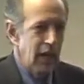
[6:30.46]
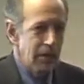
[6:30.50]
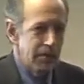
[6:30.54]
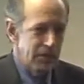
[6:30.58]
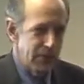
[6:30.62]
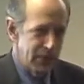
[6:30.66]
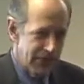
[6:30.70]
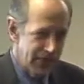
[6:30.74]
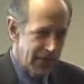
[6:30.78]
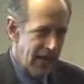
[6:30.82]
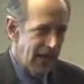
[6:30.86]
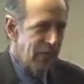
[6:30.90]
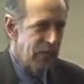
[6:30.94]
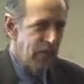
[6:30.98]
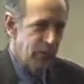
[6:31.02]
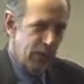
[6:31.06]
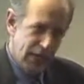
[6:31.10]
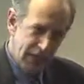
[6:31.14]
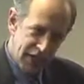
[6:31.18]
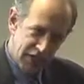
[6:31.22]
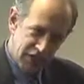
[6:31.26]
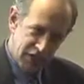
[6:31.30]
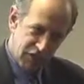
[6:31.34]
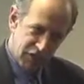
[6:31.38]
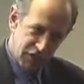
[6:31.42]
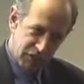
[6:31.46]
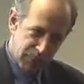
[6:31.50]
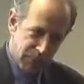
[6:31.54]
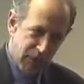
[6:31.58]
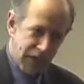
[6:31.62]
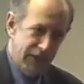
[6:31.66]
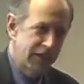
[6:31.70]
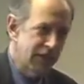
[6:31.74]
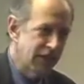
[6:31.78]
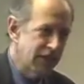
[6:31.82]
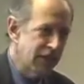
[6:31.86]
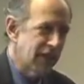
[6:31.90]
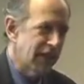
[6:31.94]
but then when they
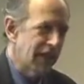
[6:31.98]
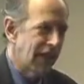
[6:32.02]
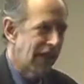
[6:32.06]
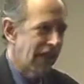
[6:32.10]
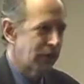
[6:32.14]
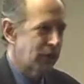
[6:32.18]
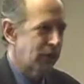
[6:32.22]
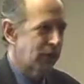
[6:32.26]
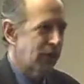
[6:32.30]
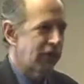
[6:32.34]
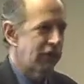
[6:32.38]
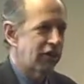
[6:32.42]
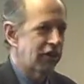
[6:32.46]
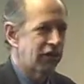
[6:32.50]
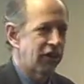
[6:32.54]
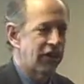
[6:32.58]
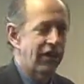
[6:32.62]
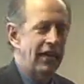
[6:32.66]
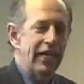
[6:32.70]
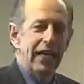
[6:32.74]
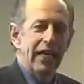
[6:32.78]
explain to the class what they did, they